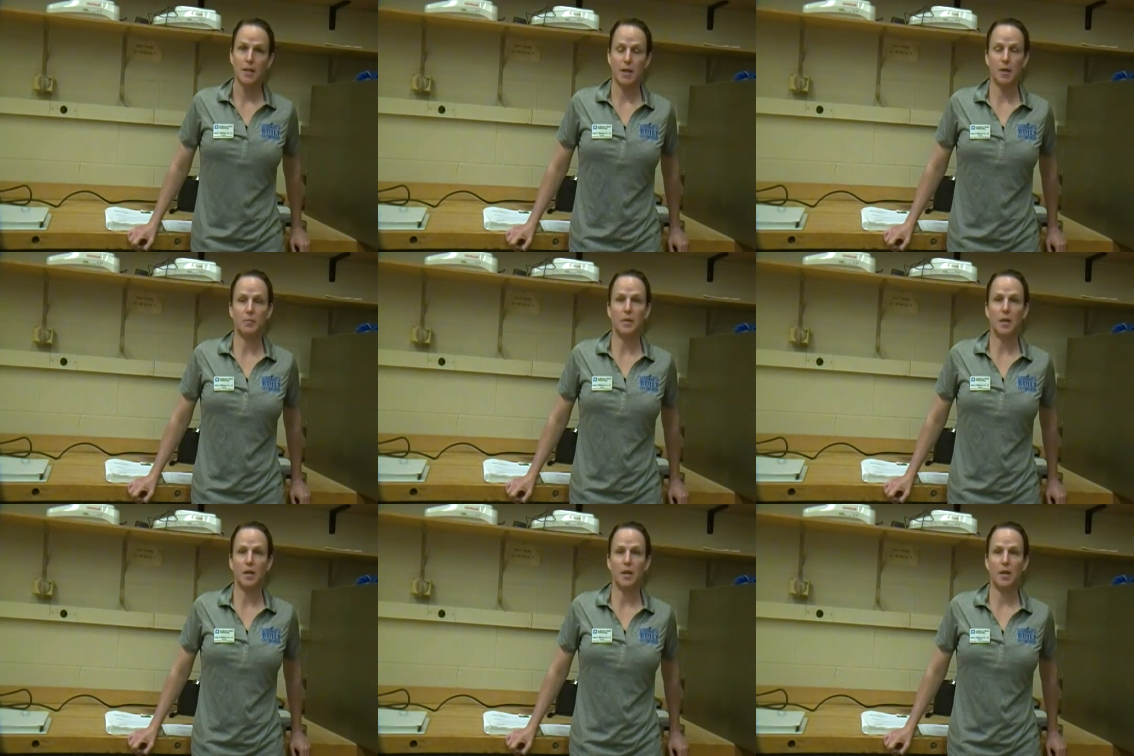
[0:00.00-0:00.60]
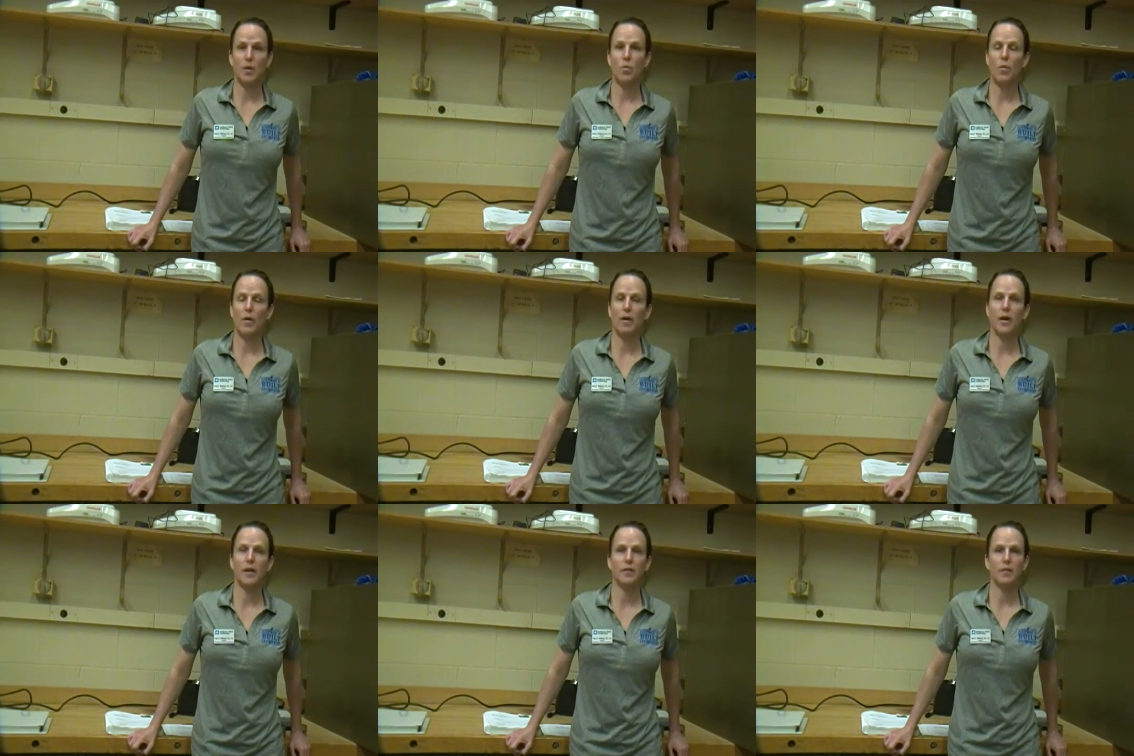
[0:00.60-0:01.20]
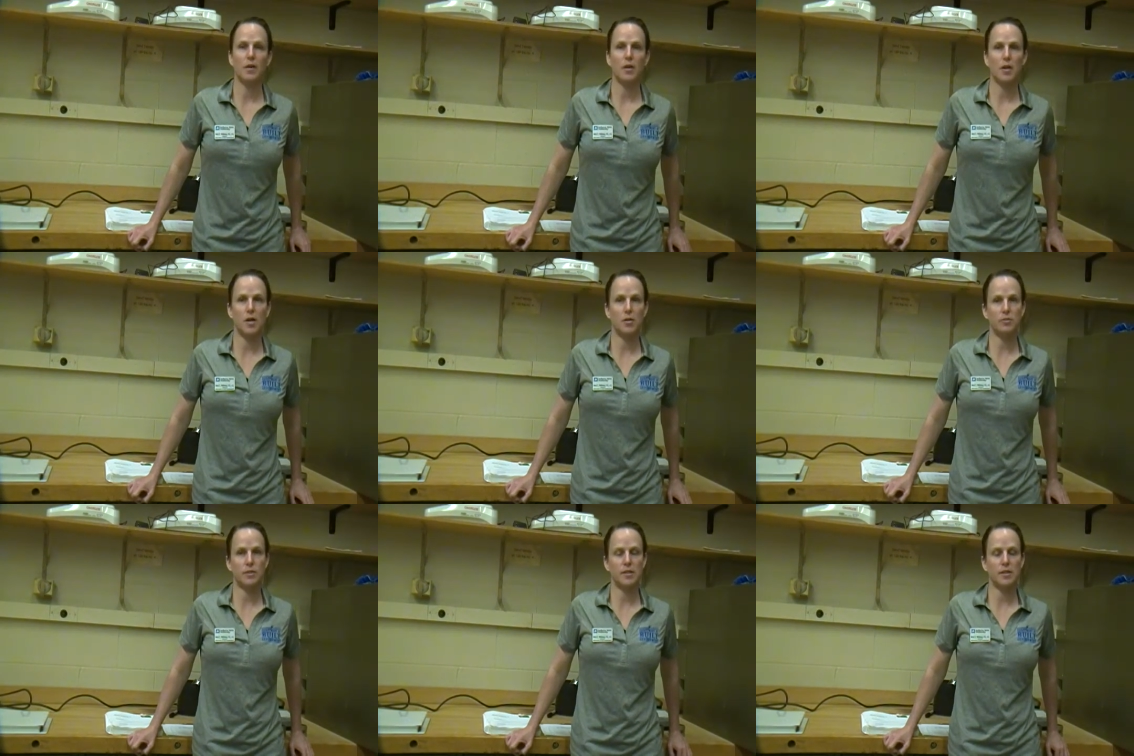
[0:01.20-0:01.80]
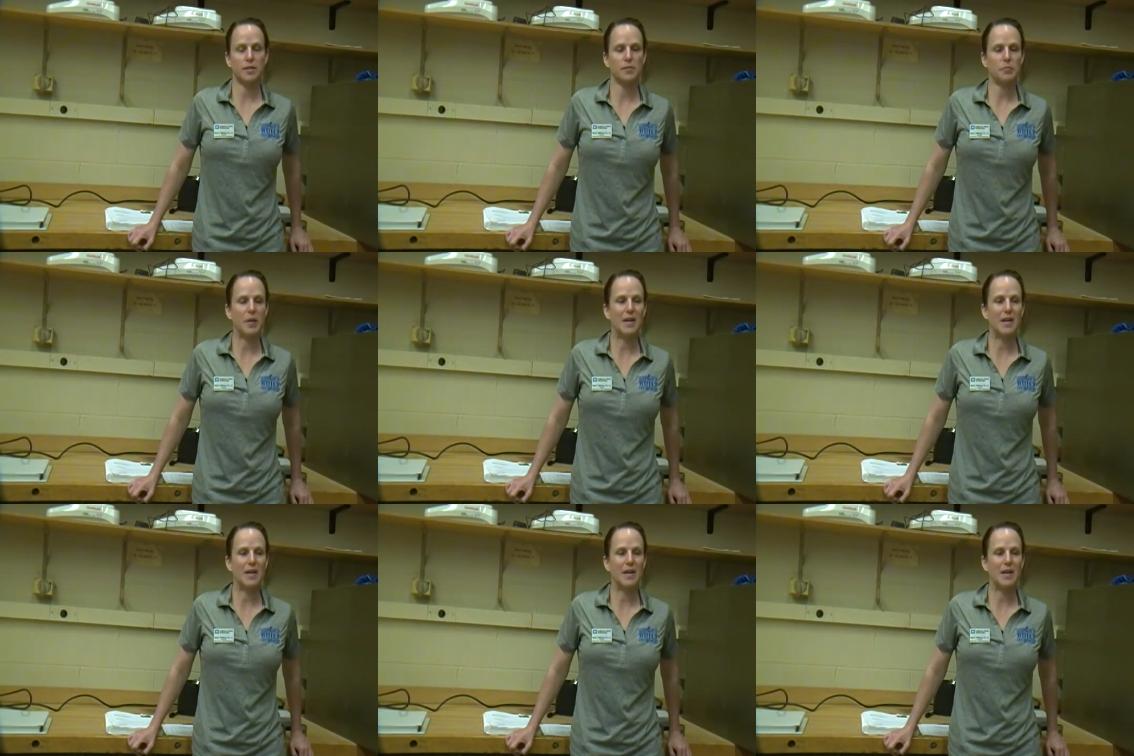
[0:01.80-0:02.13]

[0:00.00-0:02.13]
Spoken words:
come in wearing their coats